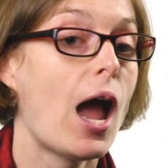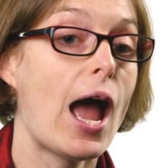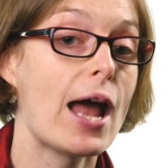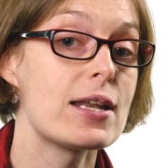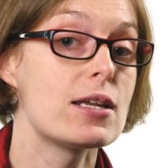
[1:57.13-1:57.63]

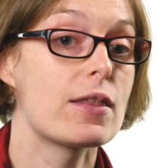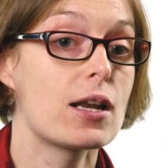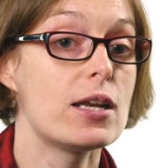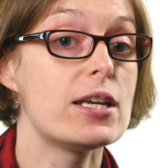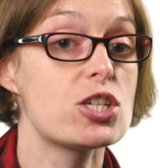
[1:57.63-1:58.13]
and the
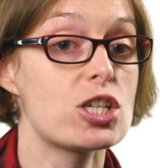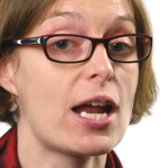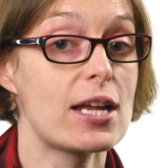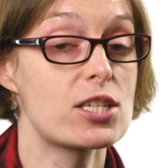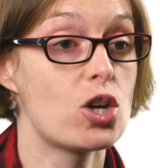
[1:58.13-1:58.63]
clinician
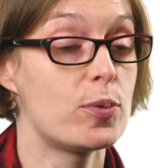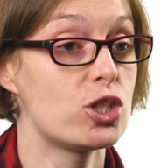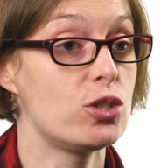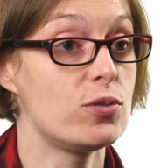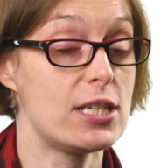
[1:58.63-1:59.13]
has the
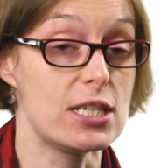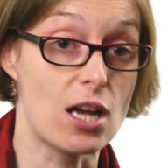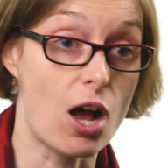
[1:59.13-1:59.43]
opportunity to